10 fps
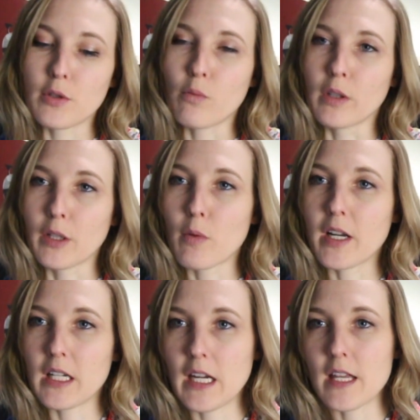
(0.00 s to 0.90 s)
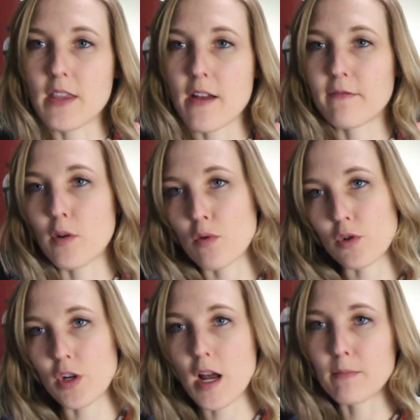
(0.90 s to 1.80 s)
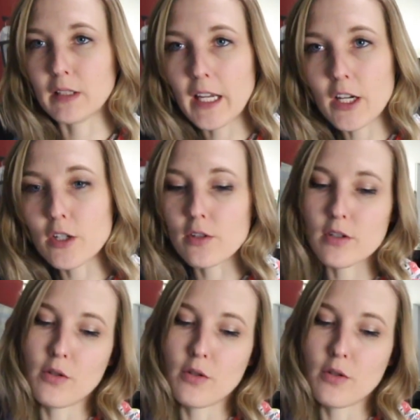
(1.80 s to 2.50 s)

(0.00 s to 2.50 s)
you really want to get that Photoshop layers